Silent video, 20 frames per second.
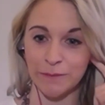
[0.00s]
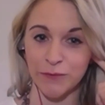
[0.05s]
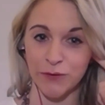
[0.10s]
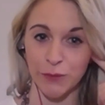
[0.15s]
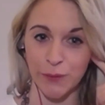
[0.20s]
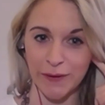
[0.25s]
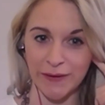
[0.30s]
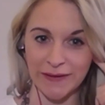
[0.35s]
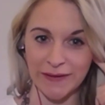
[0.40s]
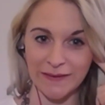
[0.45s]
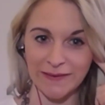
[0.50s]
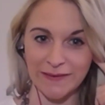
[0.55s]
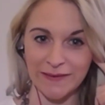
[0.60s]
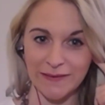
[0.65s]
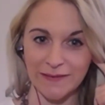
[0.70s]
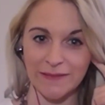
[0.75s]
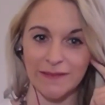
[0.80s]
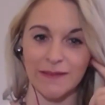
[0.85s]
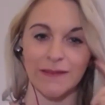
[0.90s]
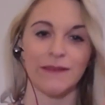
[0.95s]
joint.
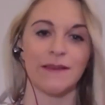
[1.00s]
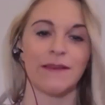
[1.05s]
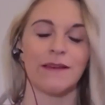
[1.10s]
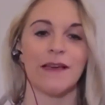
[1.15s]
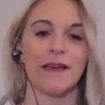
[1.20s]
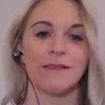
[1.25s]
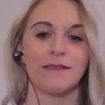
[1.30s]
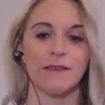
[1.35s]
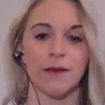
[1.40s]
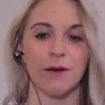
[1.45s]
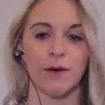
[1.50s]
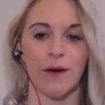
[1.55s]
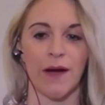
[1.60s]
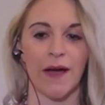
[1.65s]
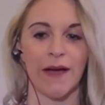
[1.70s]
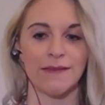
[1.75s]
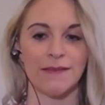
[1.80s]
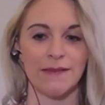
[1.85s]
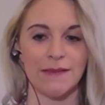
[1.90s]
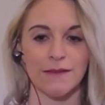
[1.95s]
And so
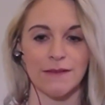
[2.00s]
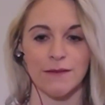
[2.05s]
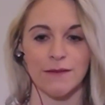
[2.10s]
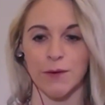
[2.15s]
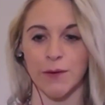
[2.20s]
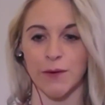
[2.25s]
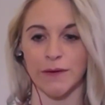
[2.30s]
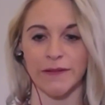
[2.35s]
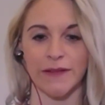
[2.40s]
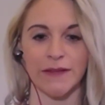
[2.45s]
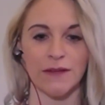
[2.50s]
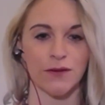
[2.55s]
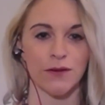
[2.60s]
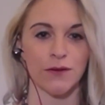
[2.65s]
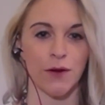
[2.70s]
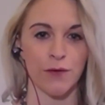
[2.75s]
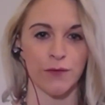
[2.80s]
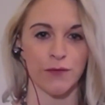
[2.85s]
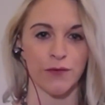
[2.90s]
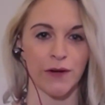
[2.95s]
I see this
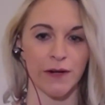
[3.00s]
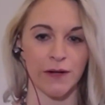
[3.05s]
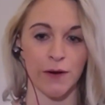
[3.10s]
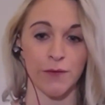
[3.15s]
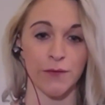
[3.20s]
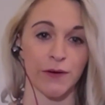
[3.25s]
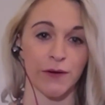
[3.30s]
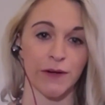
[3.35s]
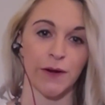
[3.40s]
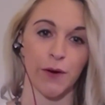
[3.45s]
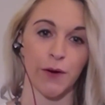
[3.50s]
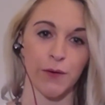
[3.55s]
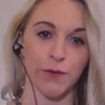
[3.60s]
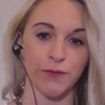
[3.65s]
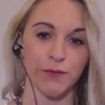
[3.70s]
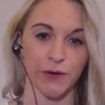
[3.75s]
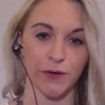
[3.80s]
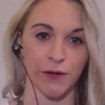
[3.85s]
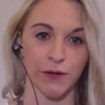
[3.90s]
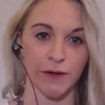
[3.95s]
correlation over and over and
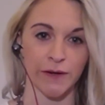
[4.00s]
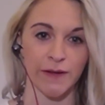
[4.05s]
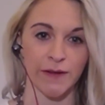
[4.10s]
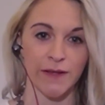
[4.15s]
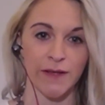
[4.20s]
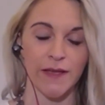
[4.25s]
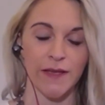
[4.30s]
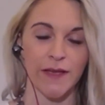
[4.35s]
over.